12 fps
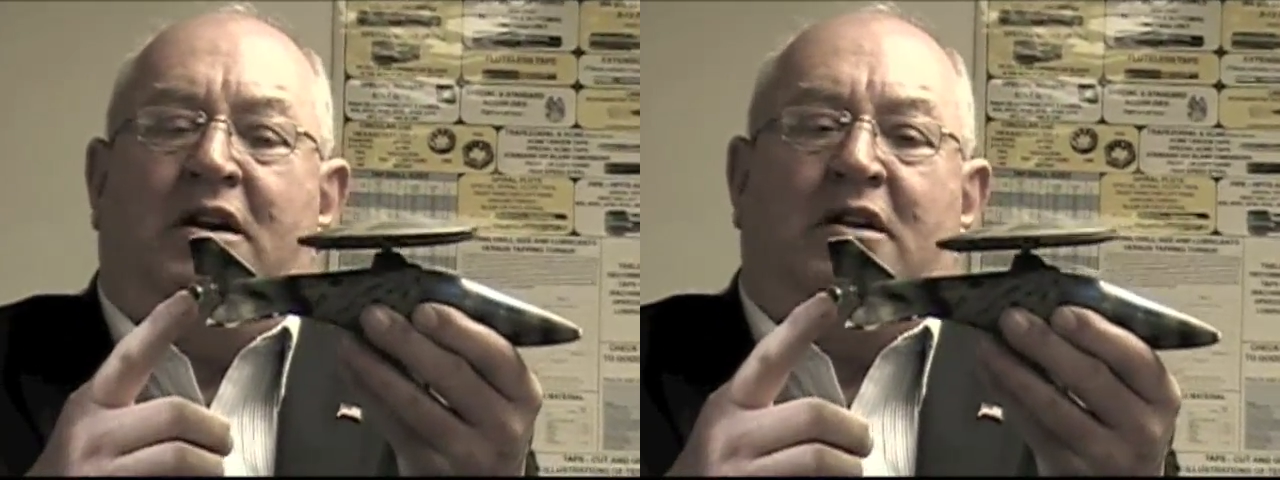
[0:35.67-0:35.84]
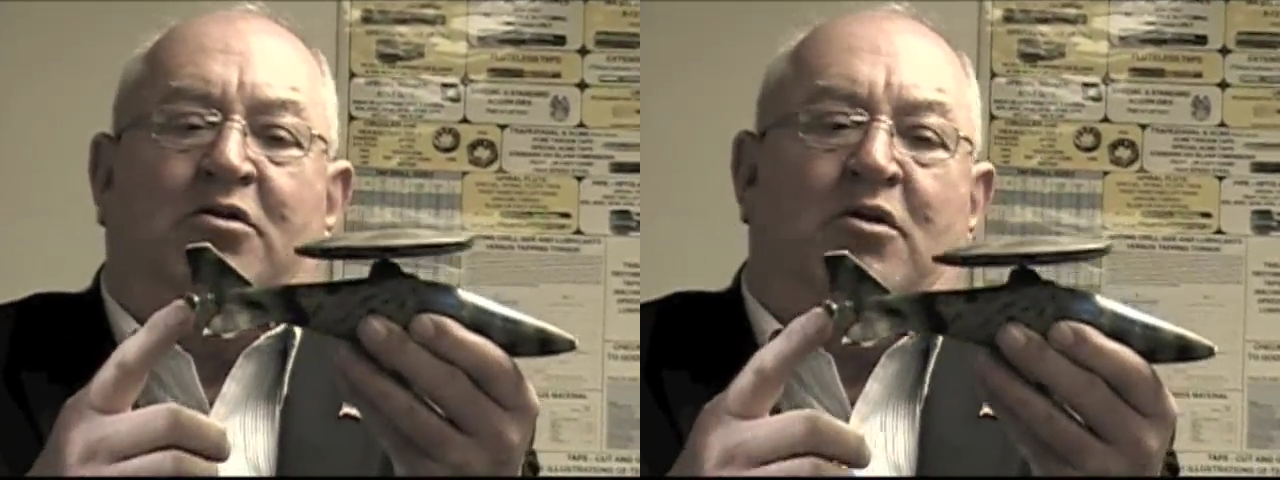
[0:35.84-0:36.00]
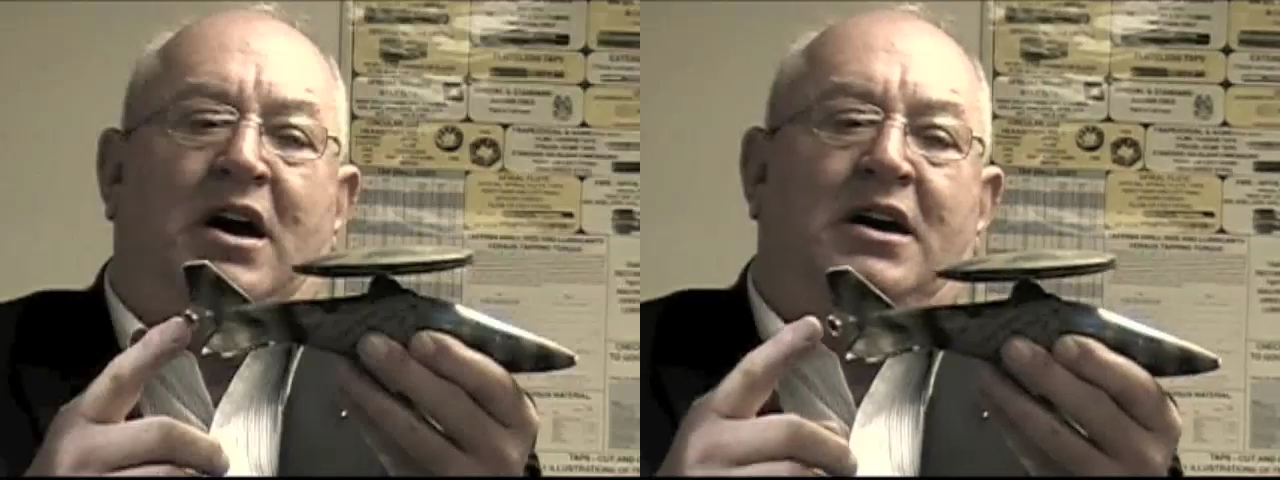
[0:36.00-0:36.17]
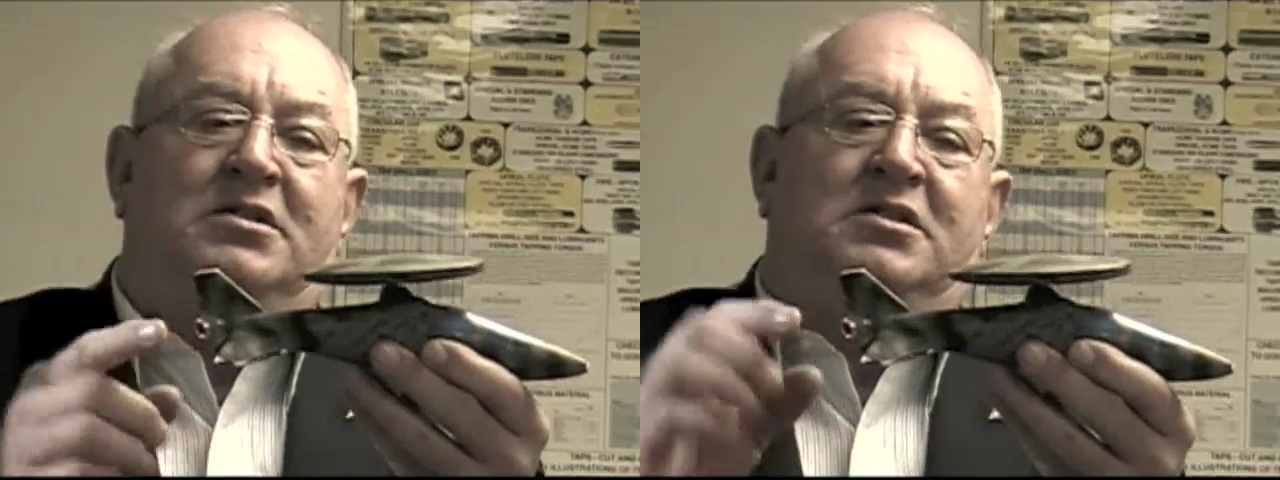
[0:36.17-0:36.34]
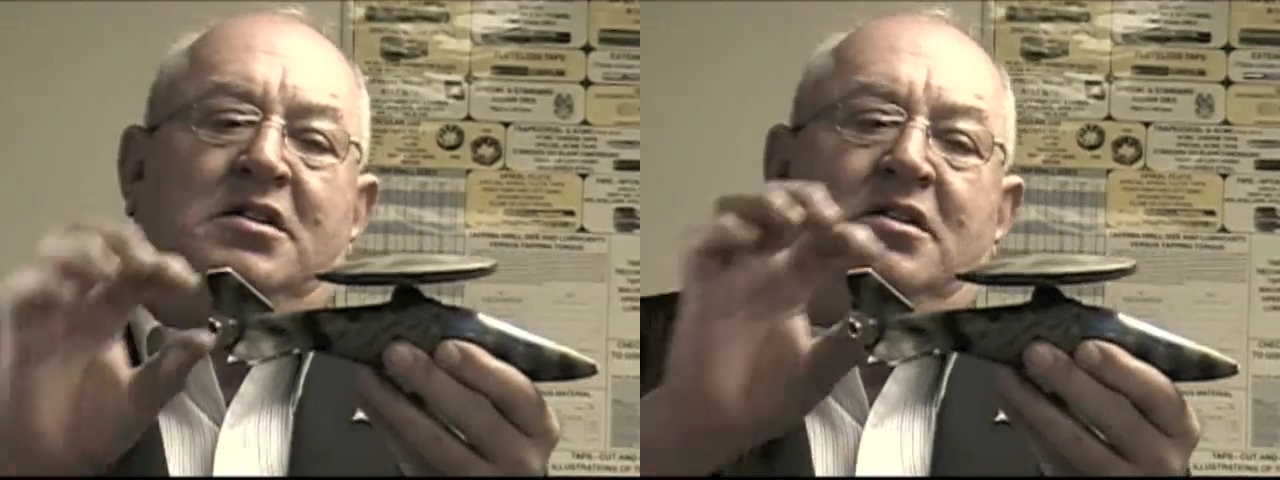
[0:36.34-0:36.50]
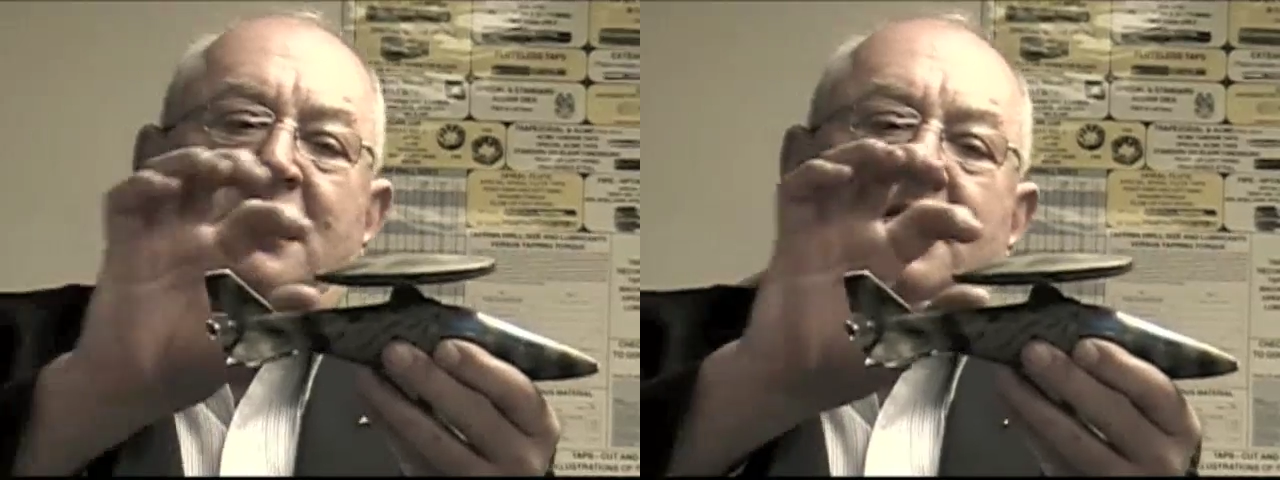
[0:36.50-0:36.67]
the
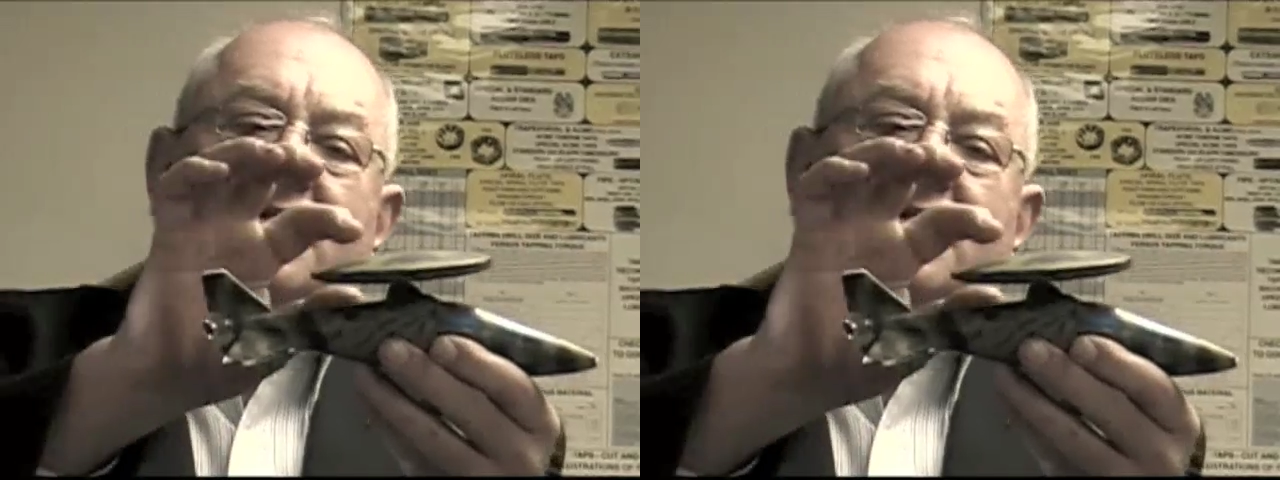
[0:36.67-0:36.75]
thrust.